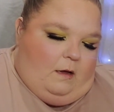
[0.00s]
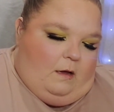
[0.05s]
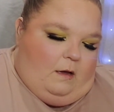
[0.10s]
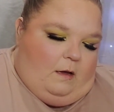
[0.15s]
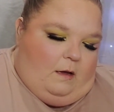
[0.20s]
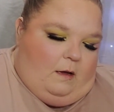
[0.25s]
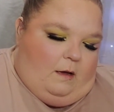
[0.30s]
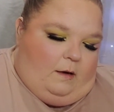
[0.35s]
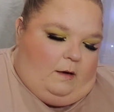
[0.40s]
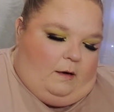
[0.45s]

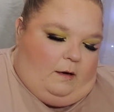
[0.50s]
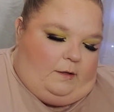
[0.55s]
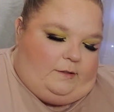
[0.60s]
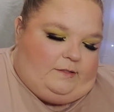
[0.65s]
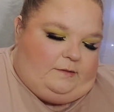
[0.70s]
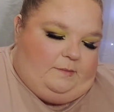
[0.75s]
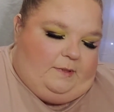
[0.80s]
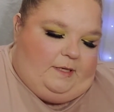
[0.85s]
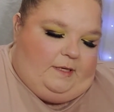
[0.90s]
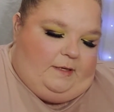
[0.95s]

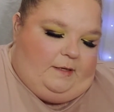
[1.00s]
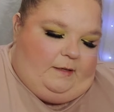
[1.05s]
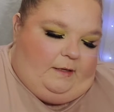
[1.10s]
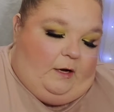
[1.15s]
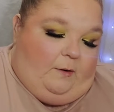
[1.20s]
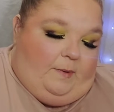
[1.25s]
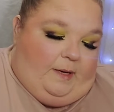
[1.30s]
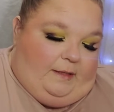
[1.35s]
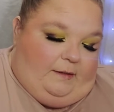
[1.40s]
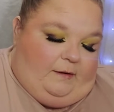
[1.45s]

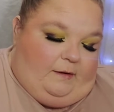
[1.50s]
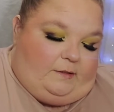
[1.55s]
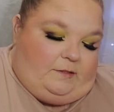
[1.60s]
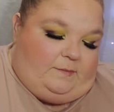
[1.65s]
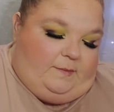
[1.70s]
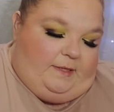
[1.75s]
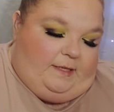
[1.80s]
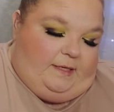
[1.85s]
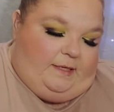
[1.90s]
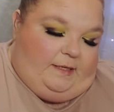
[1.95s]

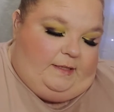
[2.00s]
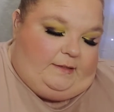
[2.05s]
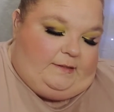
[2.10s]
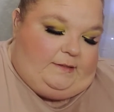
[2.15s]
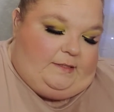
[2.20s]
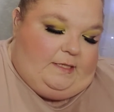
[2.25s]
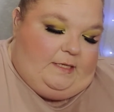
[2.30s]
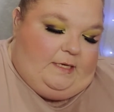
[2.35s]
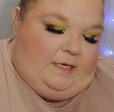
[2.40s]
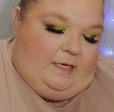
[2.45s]

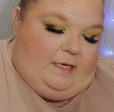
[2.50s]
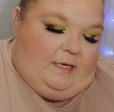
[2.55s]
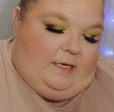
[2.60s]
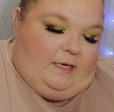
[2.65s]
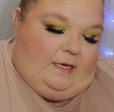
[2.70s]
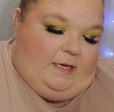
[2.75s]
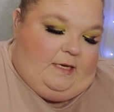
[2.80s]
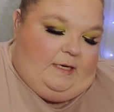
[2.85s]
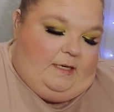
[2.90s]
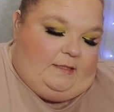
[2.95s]
Cosmetics,
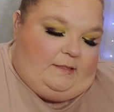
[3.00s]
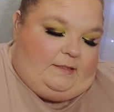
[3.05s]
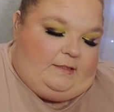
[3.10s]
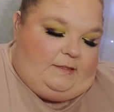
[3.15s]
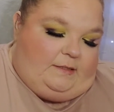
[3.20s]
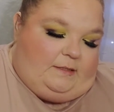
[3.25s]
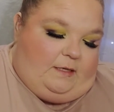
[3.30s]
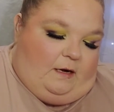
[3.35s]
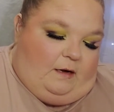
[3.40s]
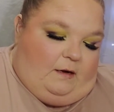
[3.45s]
and it's
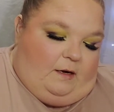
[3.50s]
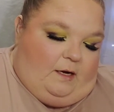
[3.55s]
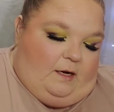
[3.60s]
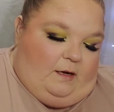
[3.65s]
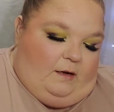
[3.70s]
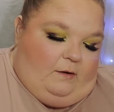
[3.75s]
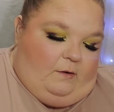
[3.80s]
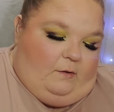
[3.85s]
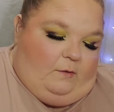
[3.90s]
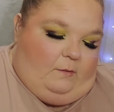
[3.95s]

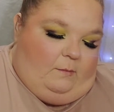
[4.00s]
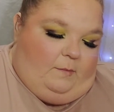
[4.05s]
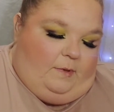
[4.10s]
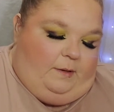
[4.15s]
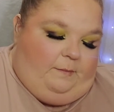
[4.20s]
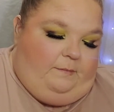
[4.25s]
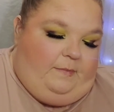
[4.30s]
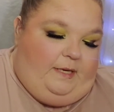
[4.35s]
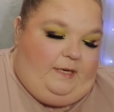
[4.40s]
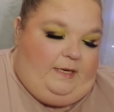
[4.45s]

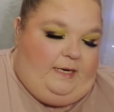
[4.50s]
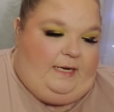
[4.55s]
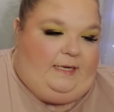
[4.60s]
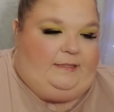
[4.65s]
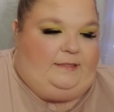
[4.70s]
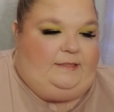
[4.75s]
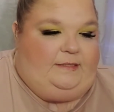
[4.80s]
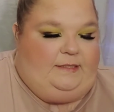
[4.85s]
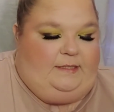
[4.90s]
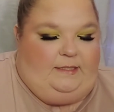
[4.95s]
Stockholm
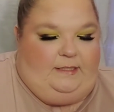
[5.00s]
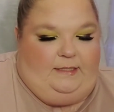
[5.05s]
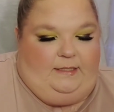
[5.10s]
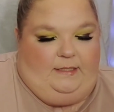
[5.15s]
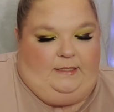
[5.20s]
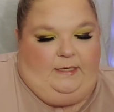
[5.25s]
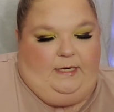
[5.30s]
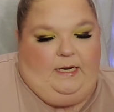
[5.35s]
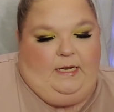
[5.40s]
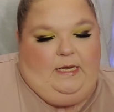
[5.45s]
Midnight
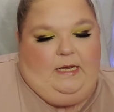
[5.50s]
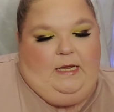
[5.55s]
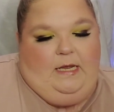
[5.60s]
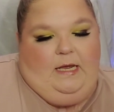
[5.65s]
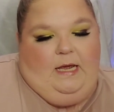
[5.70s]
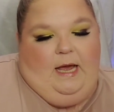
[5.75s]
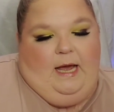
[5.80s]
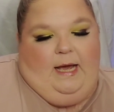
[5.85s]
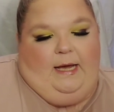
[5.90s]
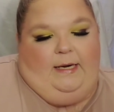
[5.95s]
Sun.
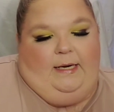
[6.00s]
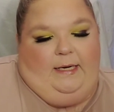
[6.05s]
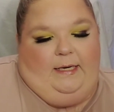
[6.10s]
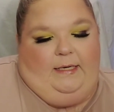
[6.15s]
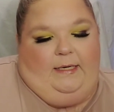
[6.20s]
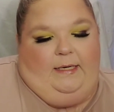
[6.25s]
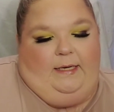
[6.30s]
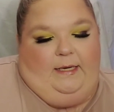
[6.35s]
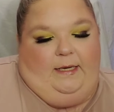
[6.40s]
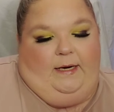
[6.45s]
I
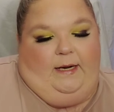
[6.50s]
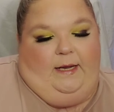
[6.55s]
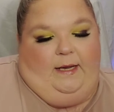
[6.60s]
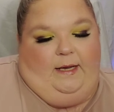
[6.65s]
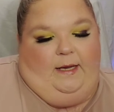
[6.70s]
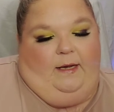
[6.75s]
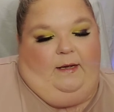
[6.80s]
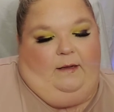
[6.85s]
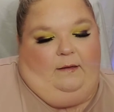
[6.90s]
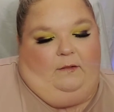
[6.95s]
need to get
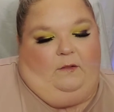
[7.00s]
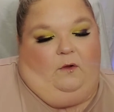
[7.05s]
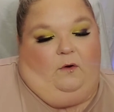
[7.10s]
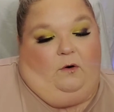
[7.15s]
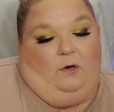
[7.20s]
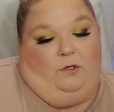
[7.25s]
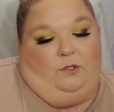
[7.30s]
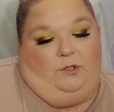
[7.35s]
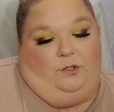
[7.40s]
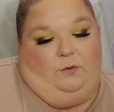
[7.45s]
a
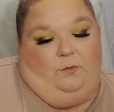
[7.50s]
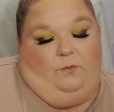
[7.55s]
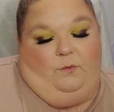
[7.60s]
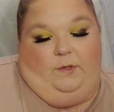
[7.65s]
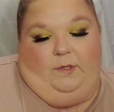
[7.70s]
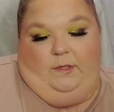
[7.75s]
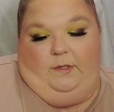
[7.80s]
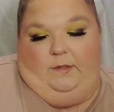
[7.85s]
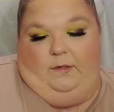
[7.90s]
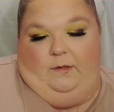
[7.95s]
larger
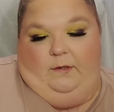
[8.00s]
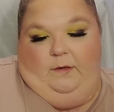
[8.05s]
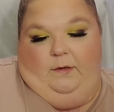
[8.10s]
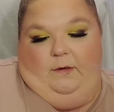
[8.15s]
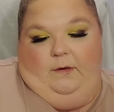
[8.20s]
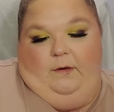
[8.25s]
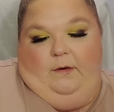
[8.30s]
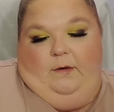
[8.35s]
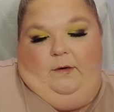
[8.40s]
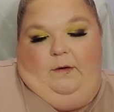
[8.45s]
one
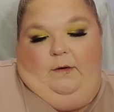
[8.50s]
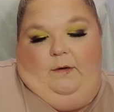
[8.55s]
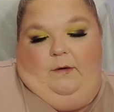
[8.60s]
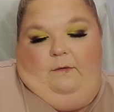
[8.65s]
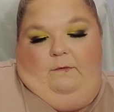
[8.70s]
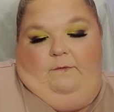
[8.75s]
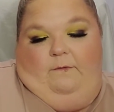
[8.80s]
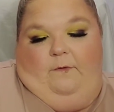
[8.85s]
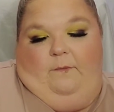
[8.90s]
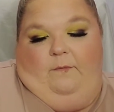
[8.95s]

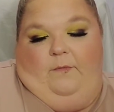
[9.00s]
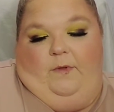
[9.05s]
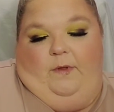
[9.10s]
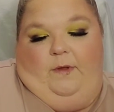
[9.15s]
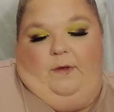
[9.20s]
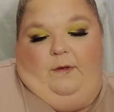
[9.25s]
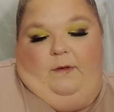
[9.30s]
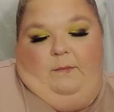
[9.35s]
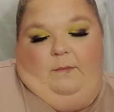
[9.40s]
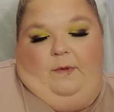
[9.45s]
from
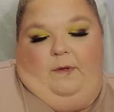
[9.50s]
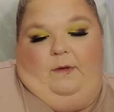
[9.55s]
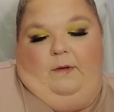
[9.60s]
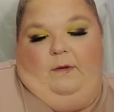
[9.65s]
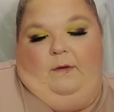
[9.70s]
them.